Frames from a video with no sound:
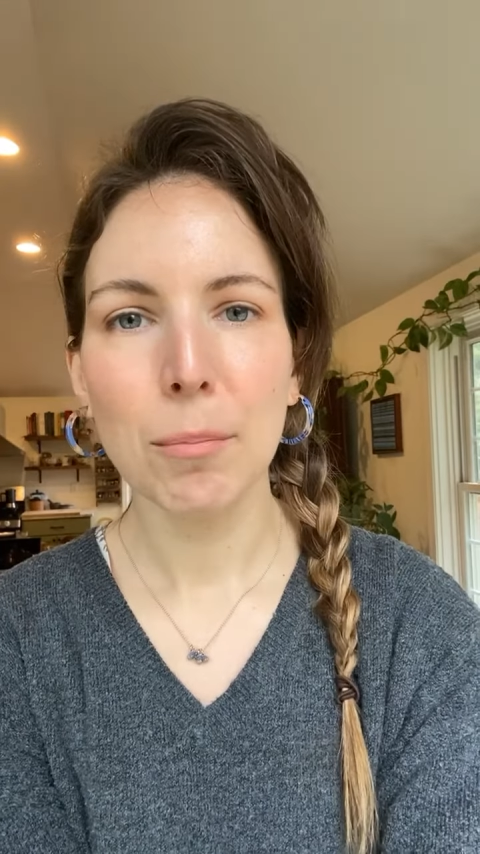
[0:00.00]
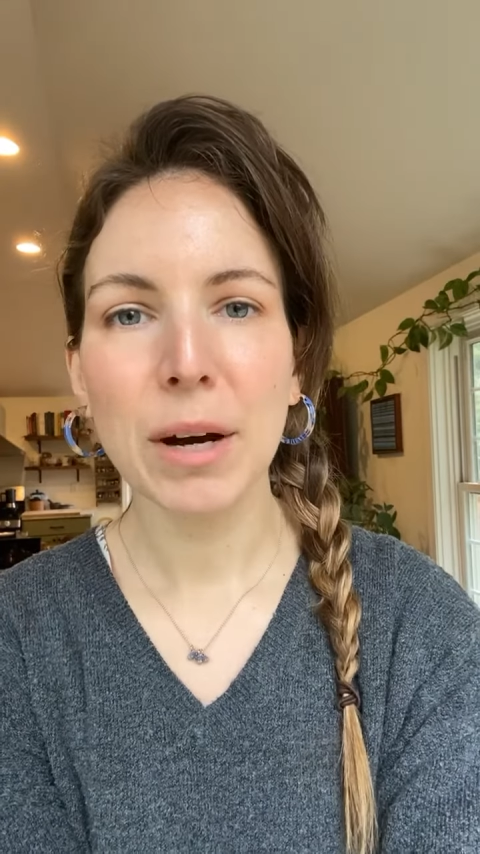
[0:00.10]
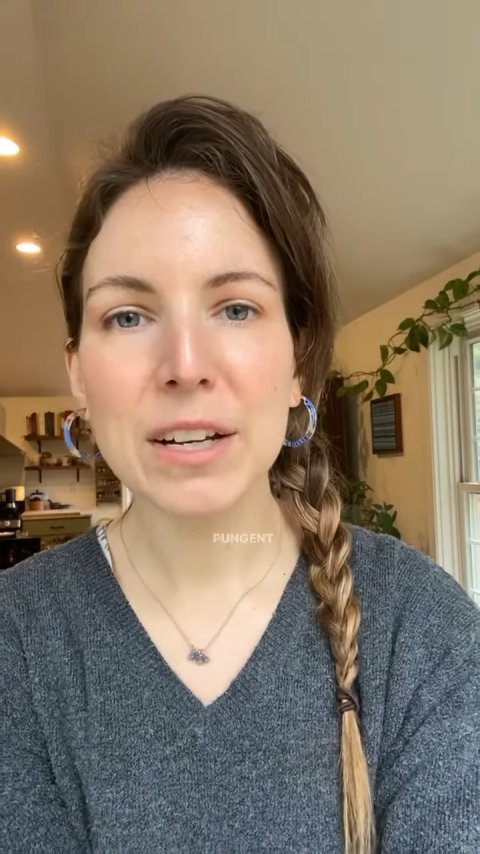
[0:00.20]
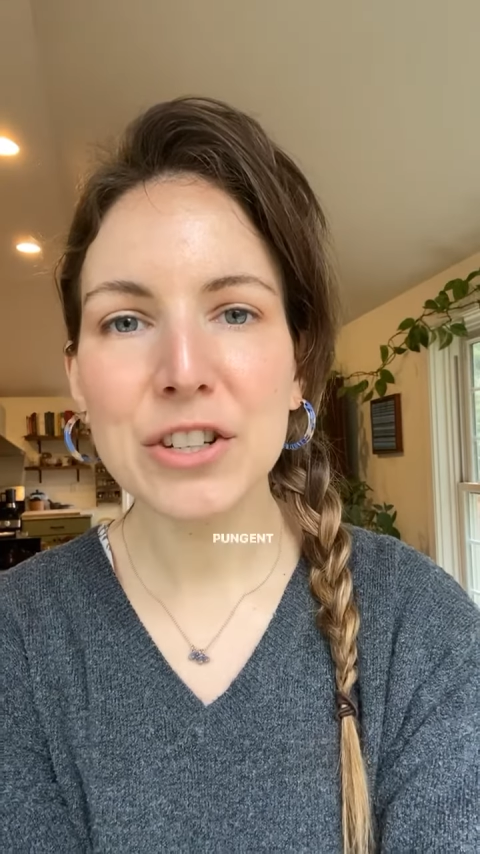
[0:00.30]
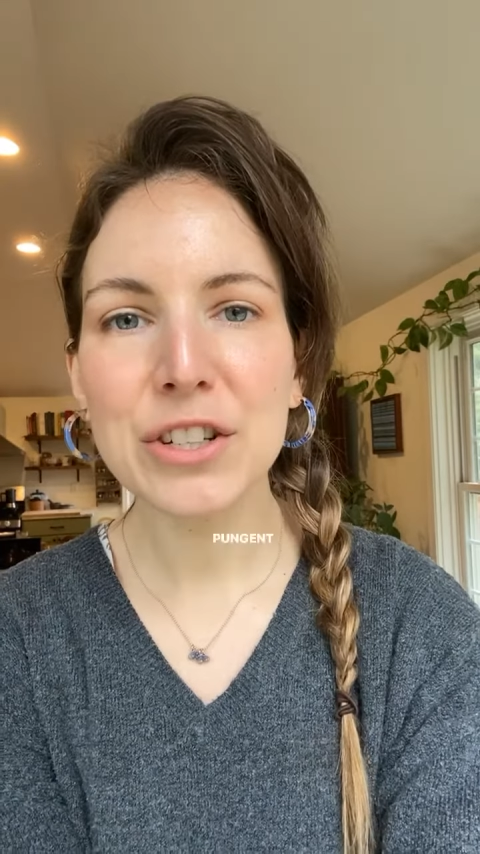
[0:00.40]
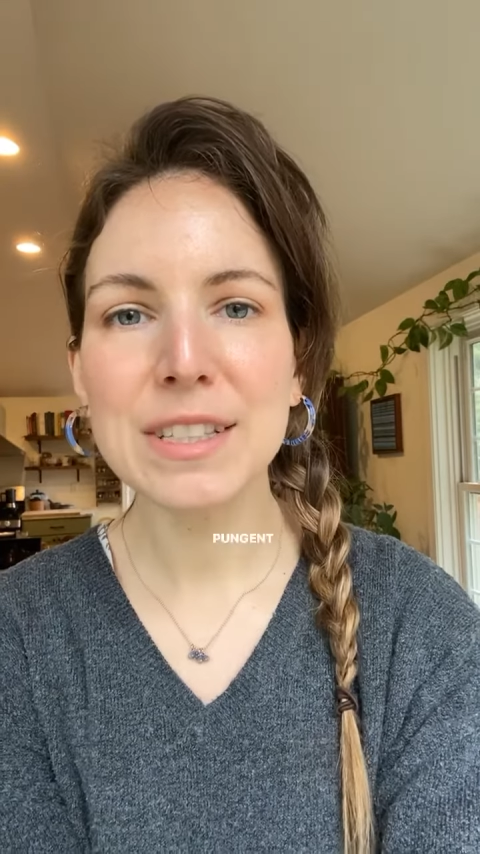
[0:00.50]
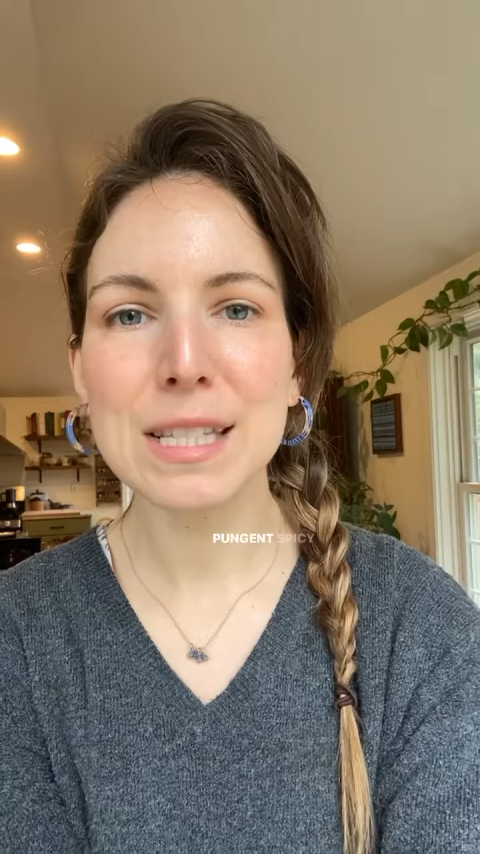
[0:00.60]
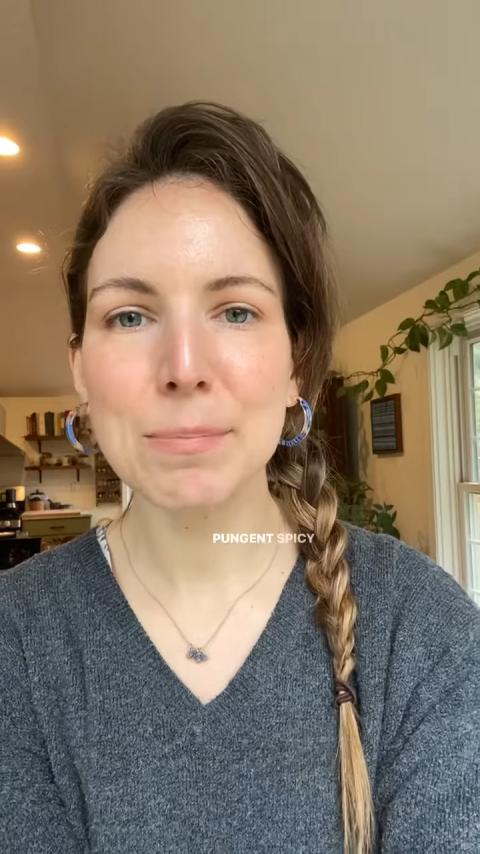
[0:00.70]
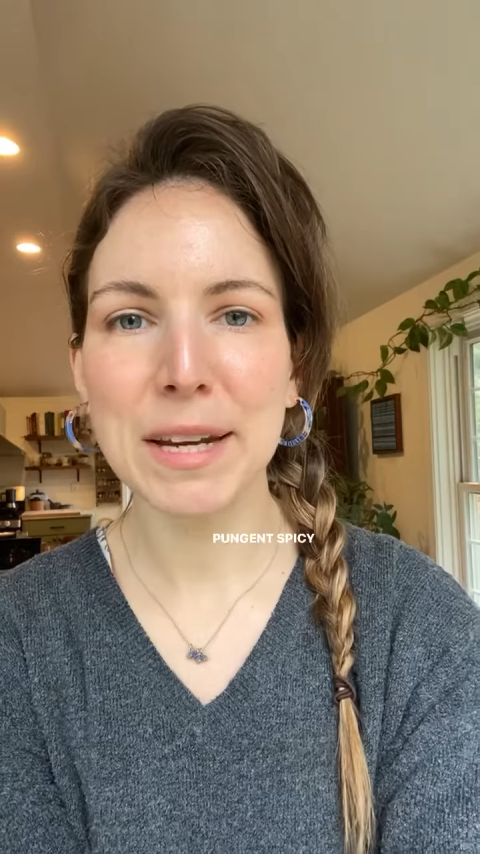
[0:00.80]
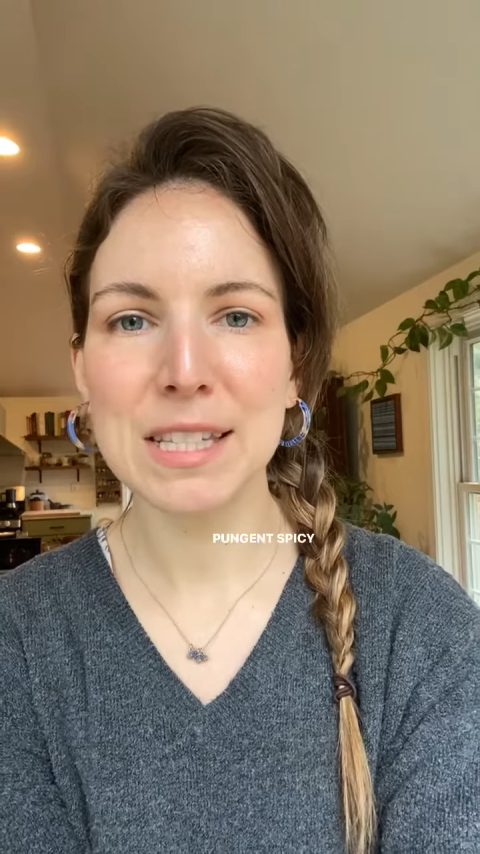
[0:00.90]
Pungent,
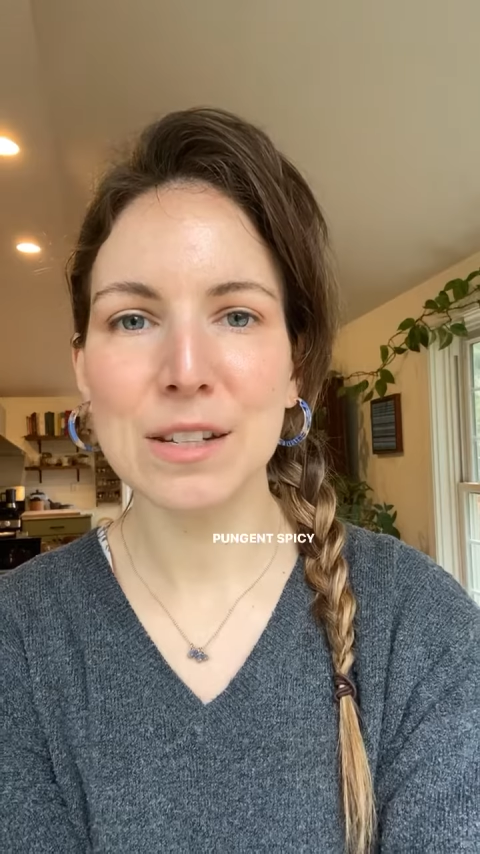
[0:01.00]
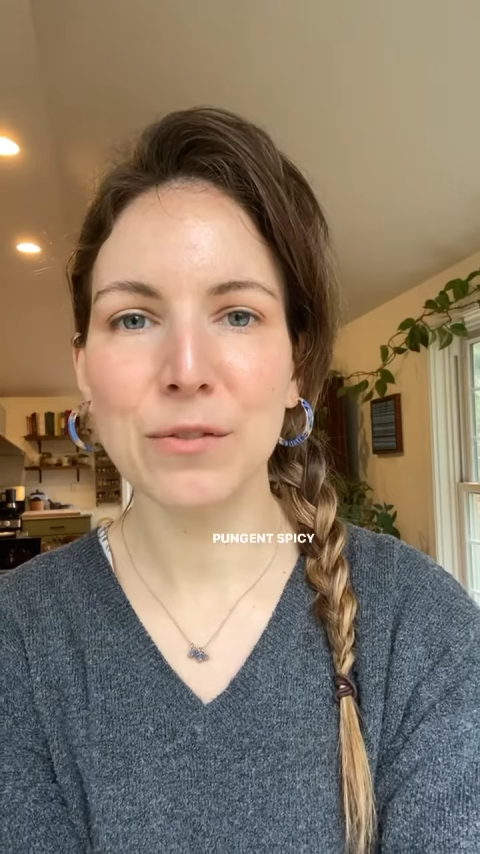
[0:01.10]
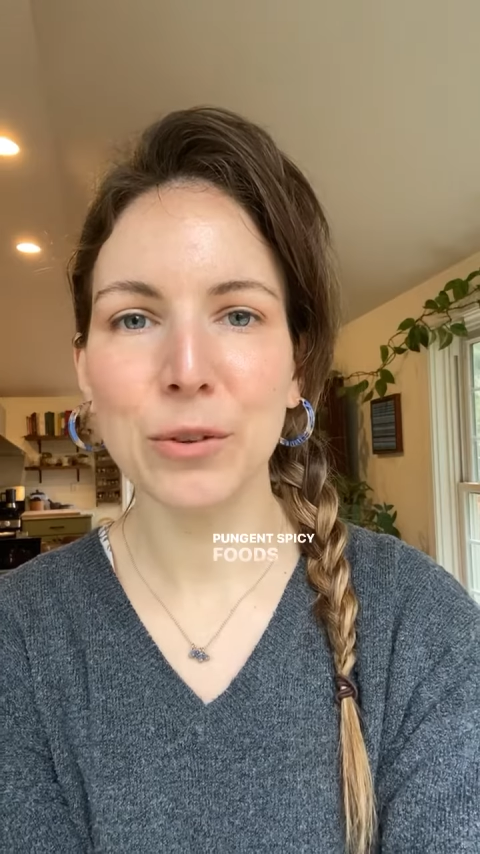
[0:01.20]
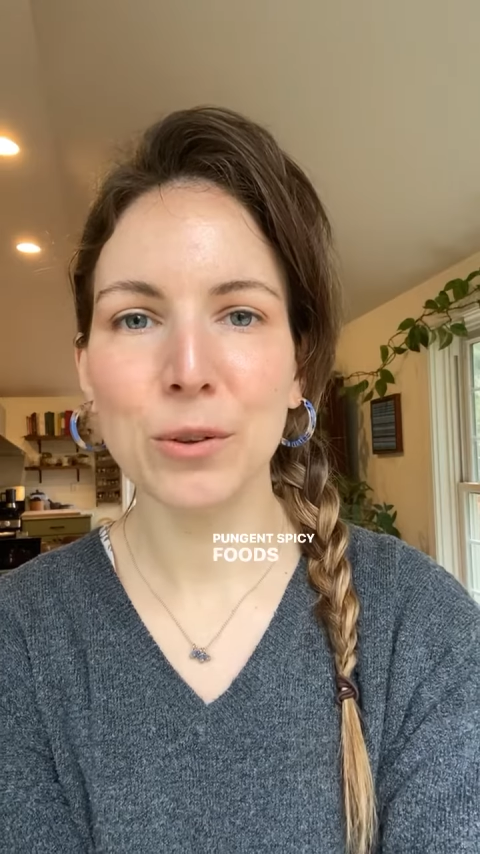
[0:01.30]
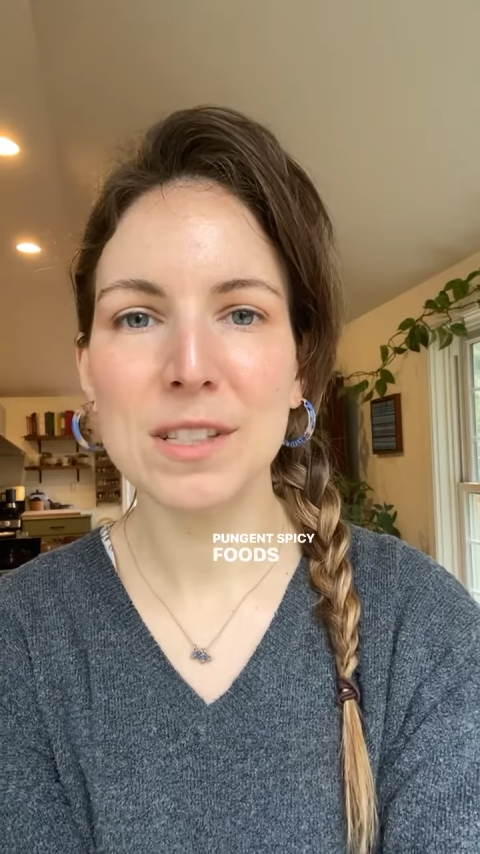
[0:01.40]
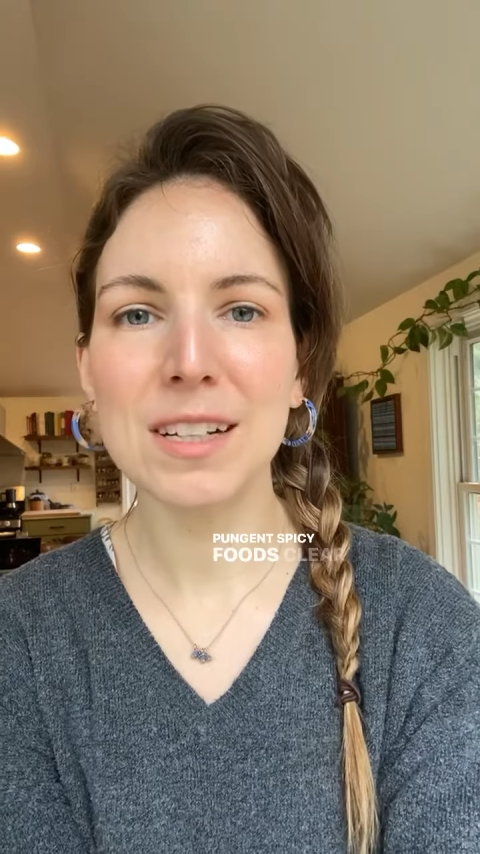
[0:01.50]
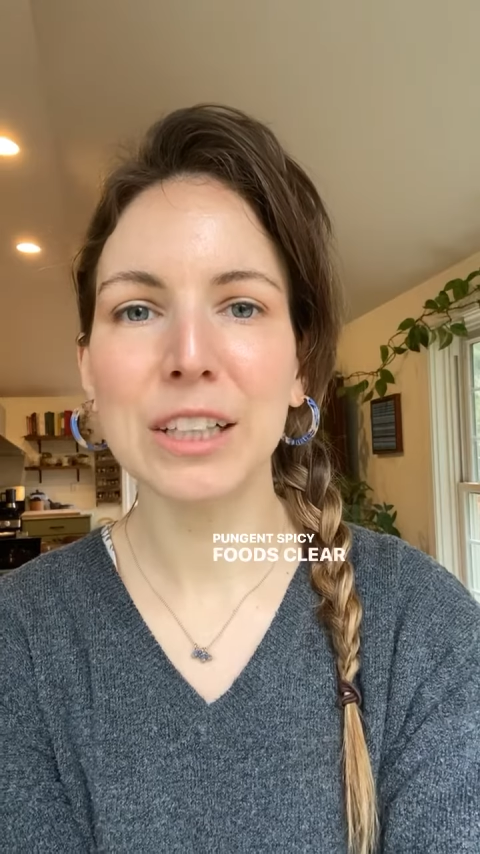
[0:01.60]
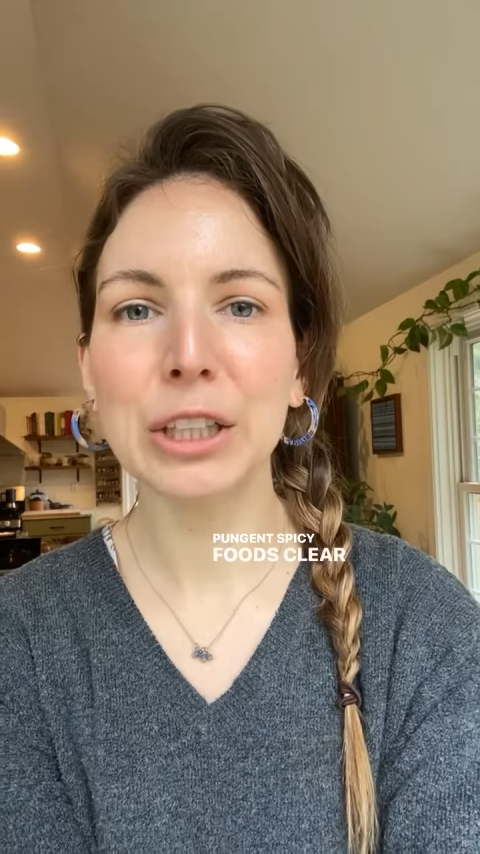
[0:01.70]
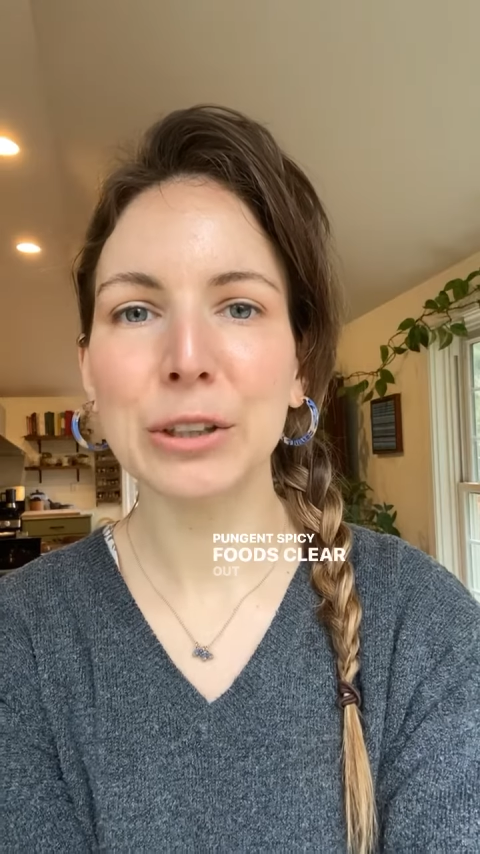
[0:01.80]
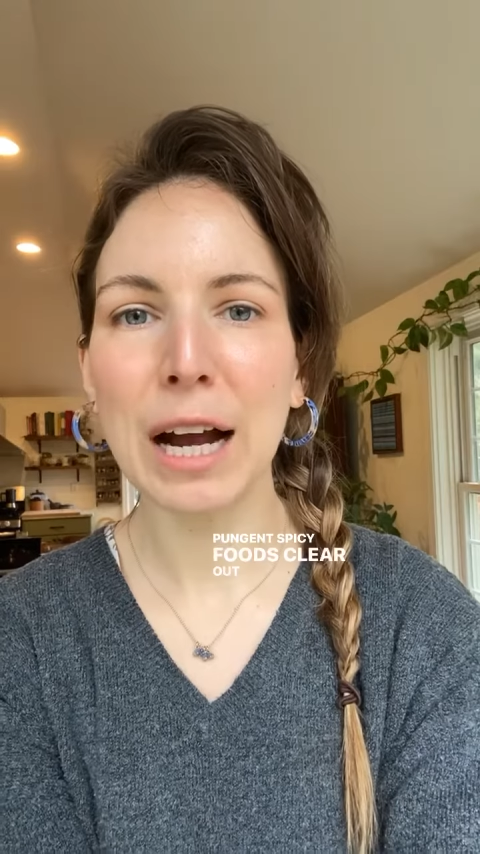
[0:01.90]
spicy foods clear